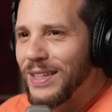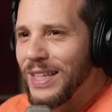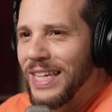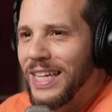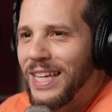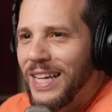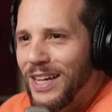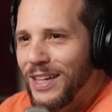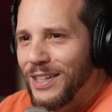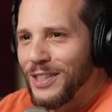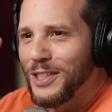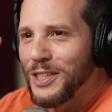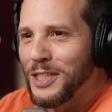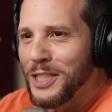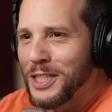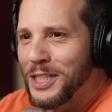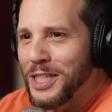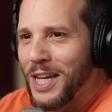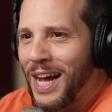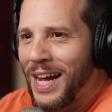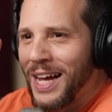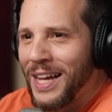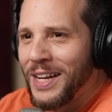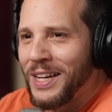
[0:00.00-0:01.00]
The
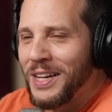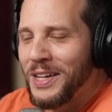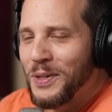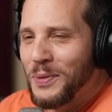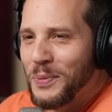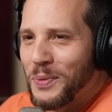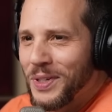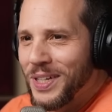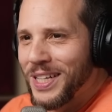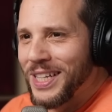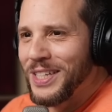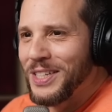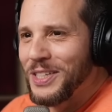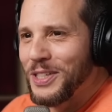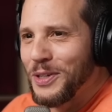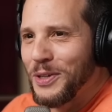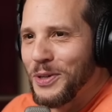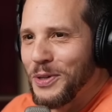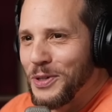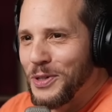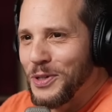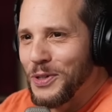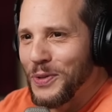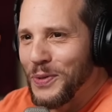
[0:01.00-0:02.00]
sun will
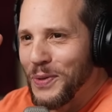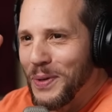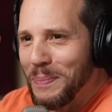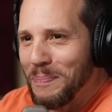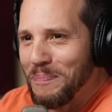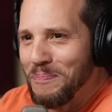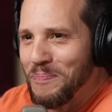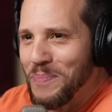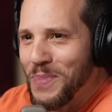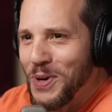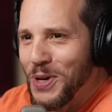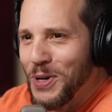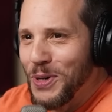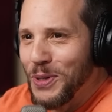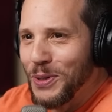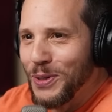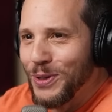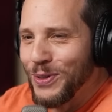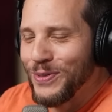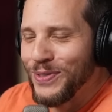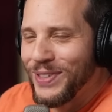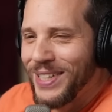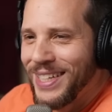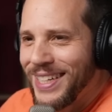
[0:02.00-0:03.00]
continue to
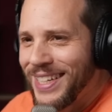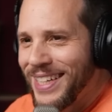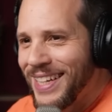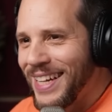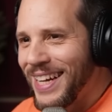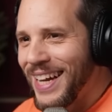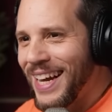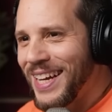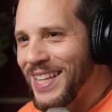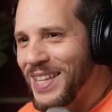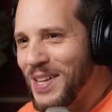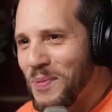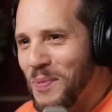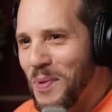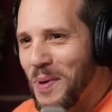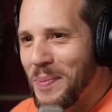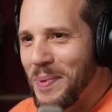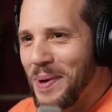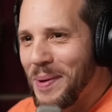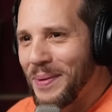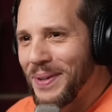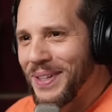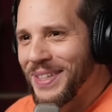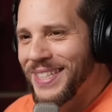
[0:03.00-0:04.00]
move, and
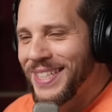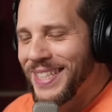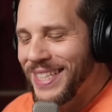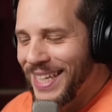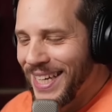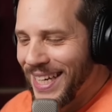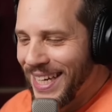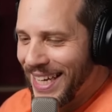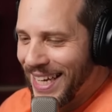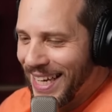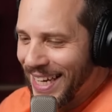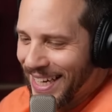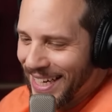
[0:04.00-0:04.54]
then we'll be able to see